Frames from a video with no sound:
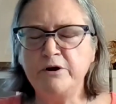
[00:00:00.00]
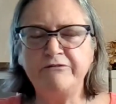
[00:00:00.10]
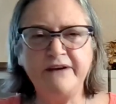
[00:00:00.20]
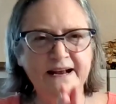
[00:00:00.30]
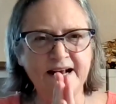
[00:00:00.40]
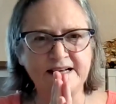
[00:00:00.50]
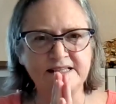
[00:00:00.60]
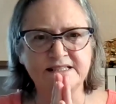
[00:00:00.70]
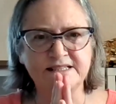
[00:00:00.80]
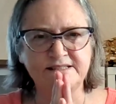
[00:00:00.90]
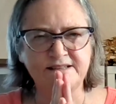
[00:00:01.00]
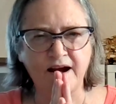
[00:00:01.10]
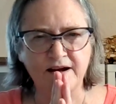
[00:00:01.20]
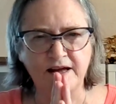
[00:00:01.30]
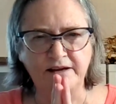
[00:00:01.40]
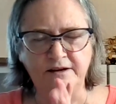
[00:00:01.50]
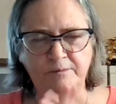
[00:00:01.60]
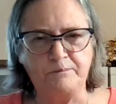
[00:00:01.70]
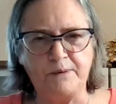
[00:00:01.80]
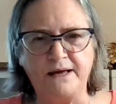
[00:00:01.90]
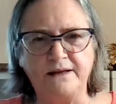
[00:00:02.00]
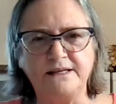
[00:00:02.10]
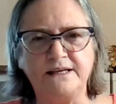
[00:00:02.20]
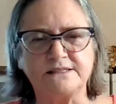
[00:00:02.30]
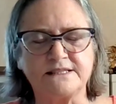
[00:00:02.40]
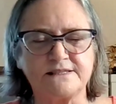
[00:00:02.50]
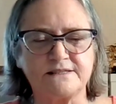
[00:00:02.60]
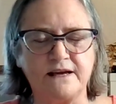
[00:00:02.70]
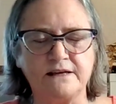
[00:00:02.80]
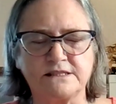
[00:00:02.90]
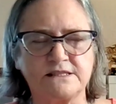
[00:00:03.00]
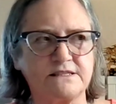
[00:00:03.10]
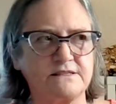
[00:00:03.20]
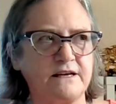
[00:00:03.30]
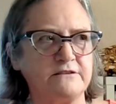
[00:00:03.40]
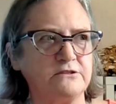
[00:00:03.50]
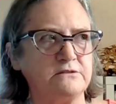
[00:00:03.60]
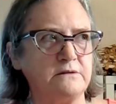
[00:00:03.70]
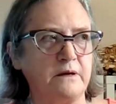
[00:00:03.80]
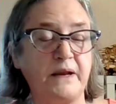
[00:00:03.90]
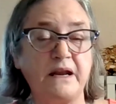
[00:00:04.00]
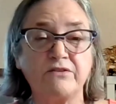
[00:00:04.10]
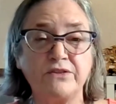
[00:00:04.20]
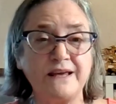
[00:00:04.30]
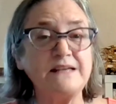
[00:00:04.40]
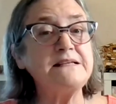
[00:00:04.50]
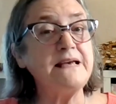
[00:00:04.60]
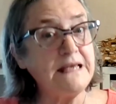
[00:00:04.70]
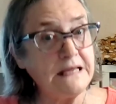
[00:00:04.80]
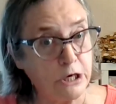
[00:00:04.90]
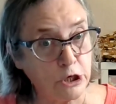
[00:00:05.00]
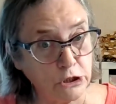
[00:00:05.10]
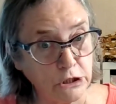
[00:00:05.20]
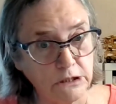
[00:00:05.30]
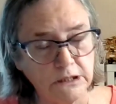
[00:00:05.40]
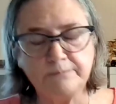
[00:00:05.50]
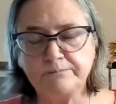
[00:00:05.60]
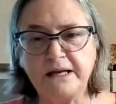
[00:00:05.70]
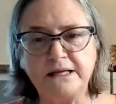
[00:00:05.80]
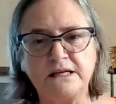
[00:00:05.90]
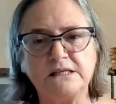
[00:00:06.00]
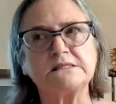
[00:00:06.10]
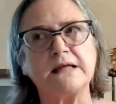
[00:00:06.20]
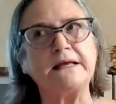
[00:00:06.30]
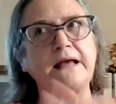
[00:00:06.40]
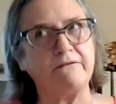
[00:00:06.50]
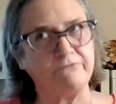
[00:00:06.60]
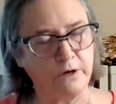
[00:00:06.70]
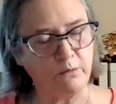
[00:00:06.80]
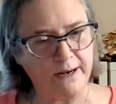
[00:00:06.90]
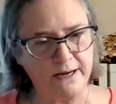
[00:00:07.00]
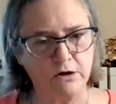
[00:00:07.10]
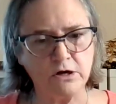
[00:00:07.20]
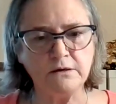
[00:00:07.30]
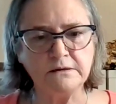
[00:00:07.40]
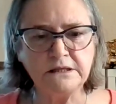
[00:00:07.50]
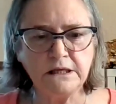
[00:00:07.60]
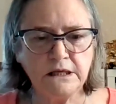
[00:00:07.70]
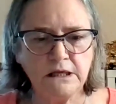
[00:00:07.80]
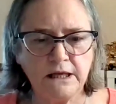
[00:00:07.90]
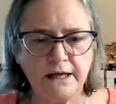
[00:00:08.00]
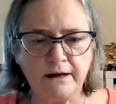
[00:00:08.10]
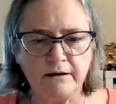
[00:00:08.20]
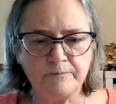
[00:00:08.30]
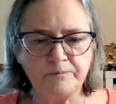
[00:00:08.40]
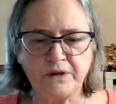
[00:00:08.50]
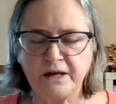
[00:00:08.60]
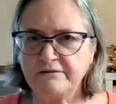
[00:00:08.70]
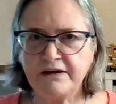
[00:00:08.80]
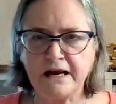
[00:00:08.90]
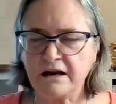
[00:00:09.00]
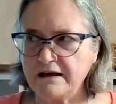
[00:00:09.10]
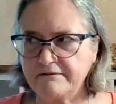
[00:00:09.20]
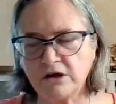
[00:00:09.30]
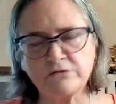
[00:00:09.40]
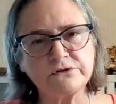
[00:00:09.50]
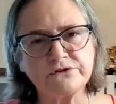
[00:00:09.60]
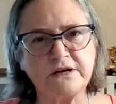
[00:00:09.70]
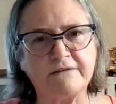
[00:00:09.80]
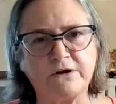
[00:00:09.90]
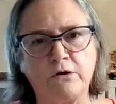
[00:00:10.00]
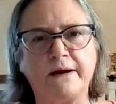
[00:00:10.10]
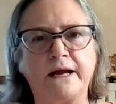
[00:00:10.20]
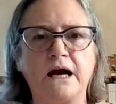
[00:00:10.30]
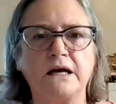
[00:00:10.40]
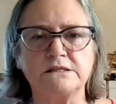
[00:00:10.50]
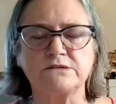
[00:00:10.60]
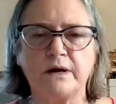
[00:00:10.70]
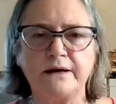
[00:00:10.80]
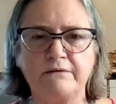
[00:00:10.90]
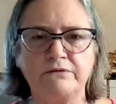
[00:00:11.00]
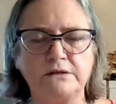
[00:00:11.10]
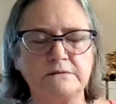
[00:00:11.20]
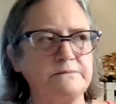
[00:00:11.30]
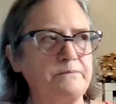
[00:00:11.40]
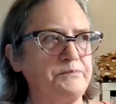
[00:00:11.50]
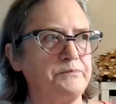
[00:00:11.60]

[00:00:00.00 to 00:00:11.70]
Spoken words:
moving is done, but it's still, I mean, everything's here, but it is like everywhere. And I've had a lot of other stuff going on, so and